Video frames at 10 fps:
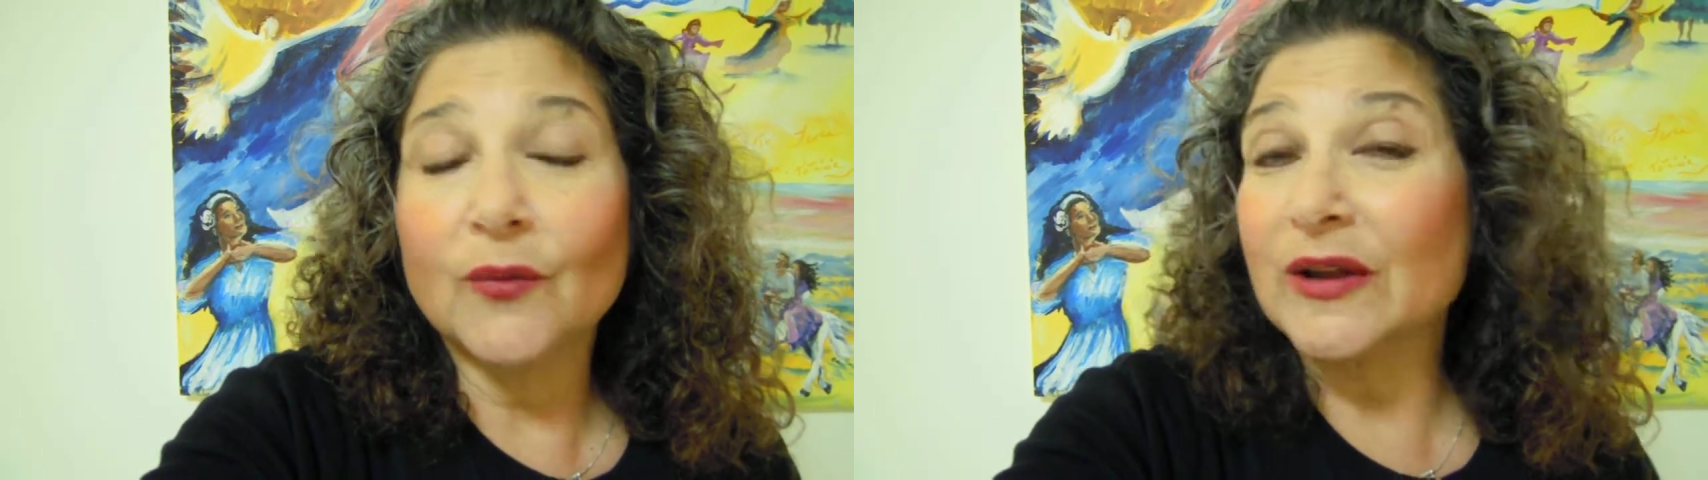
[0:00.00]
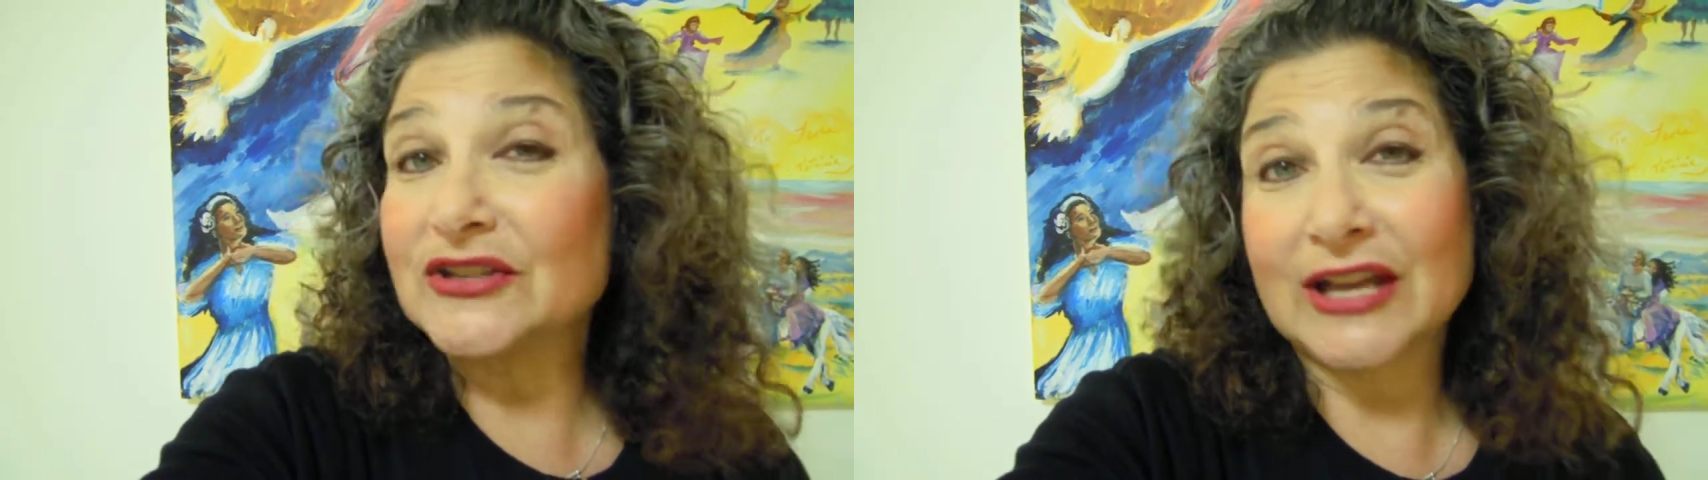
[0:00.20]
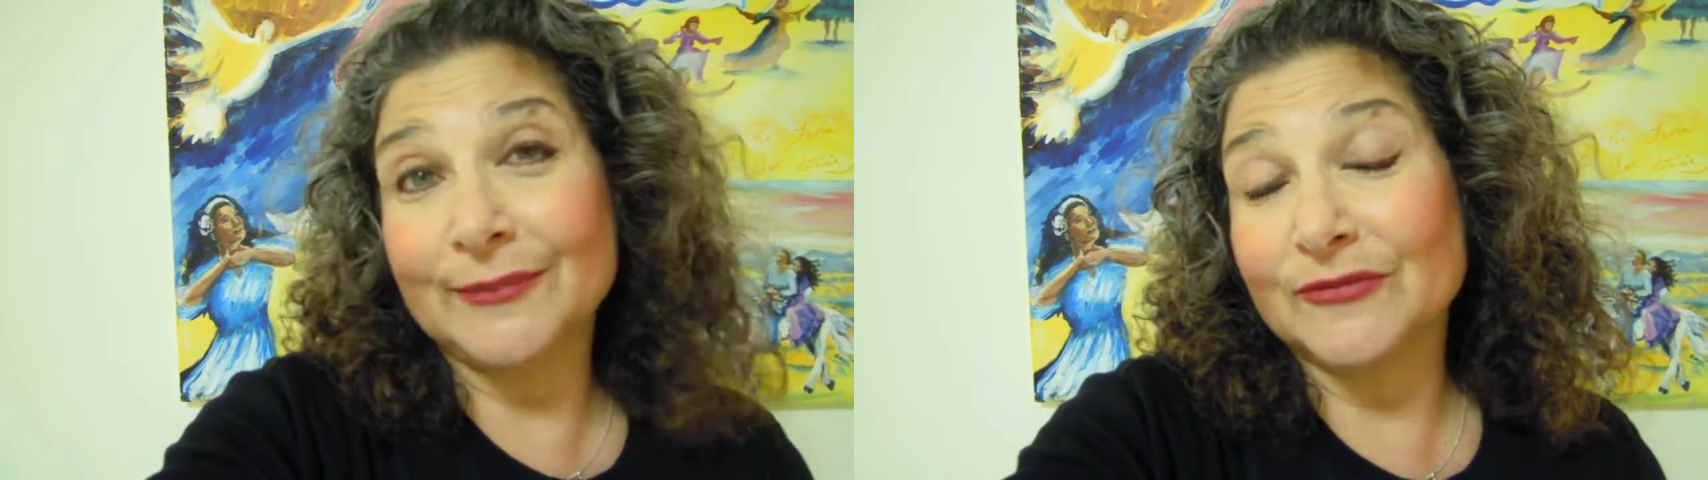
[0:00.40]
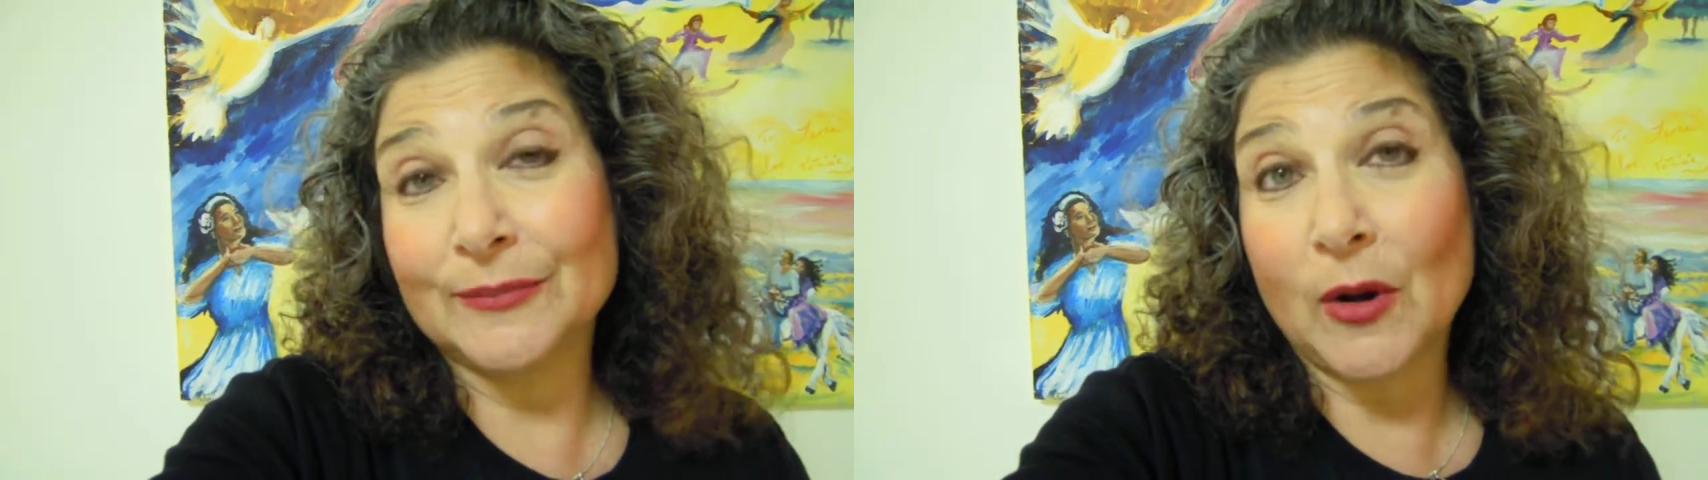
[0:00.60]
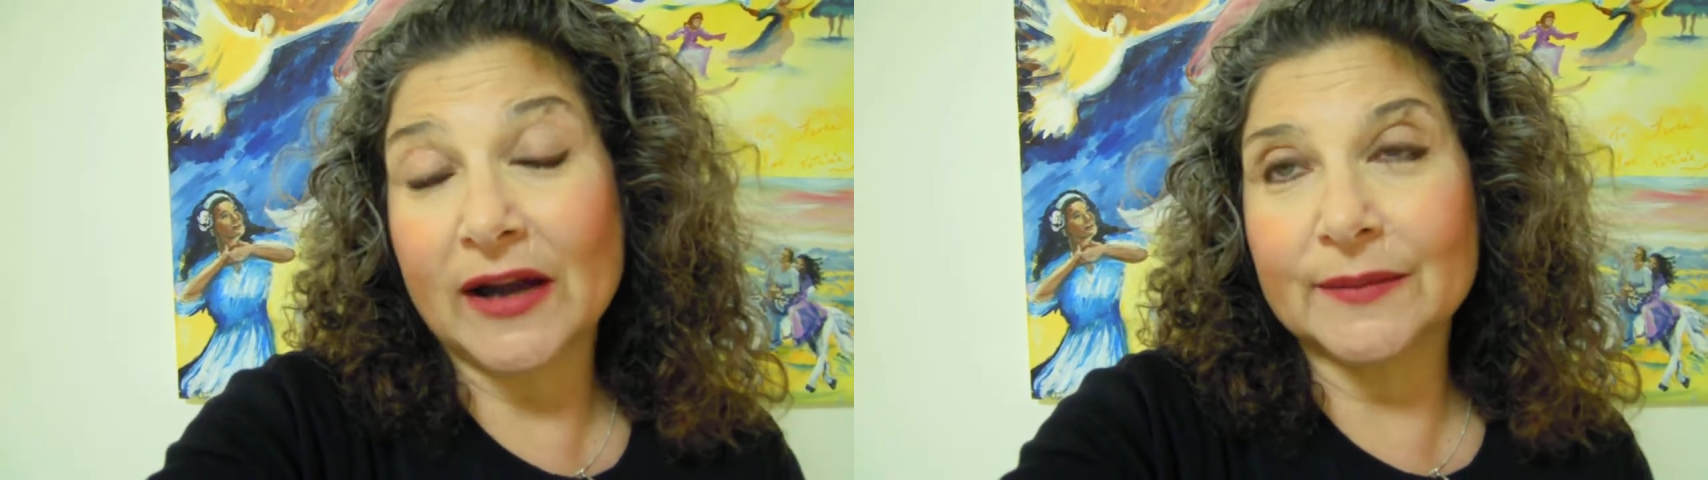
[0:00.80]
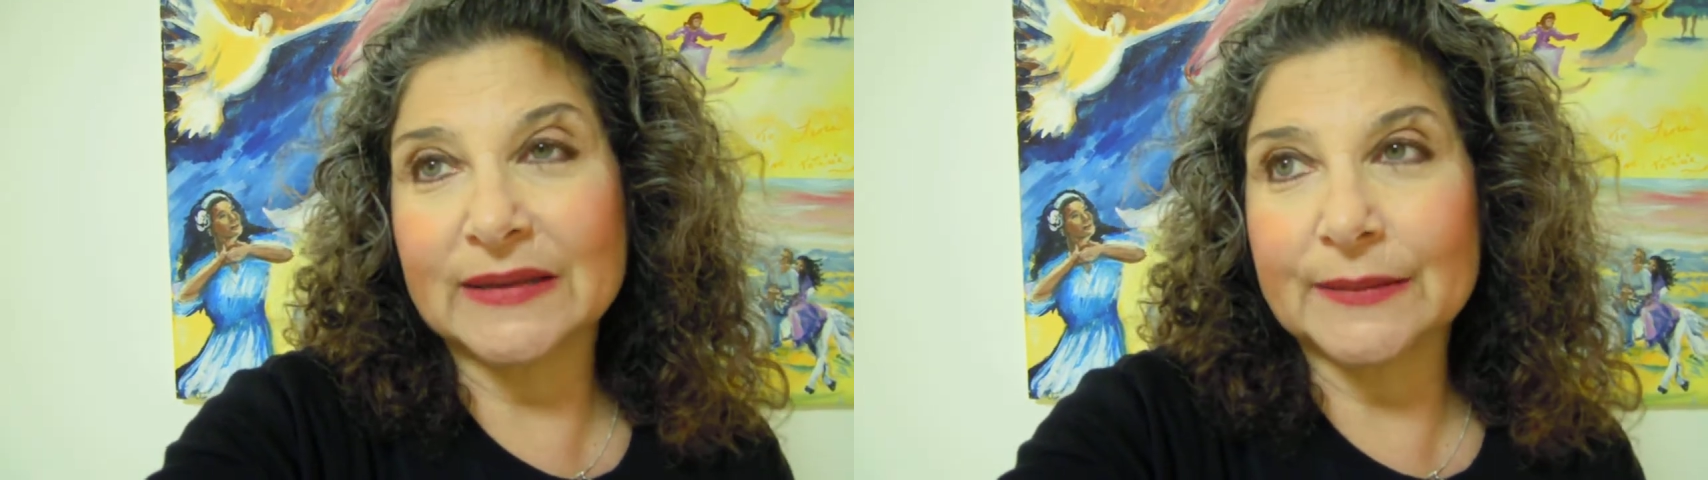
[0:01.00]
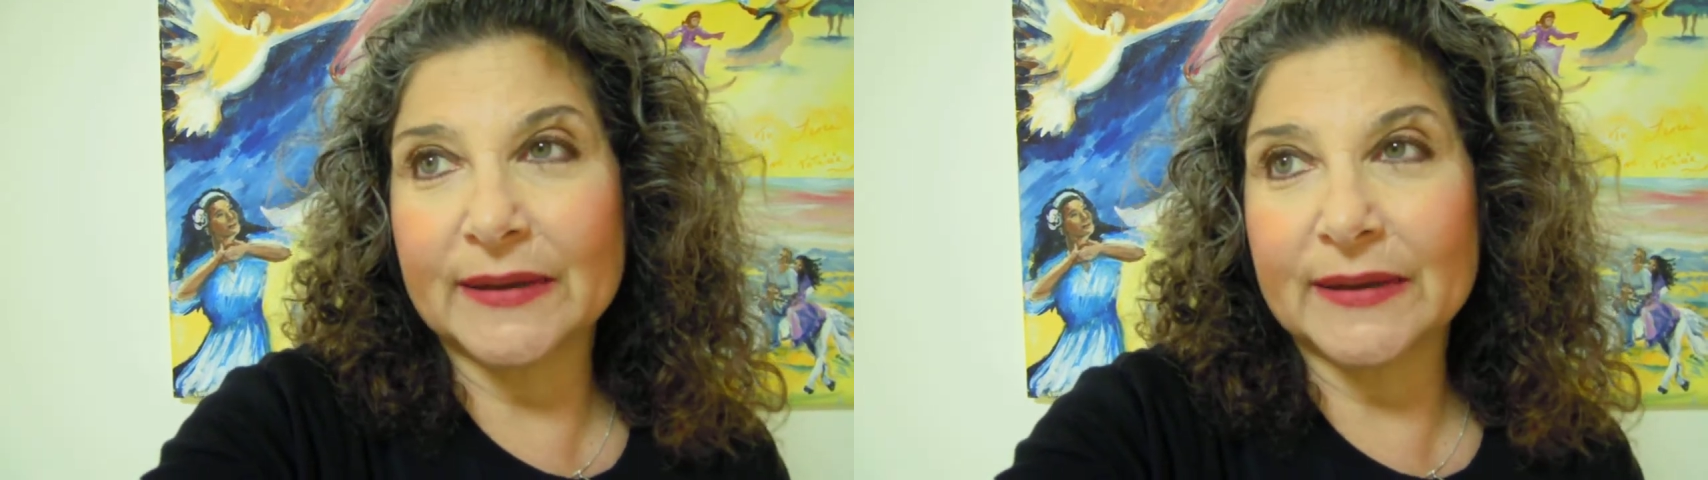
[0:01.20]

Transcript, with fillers: which I'm remarkably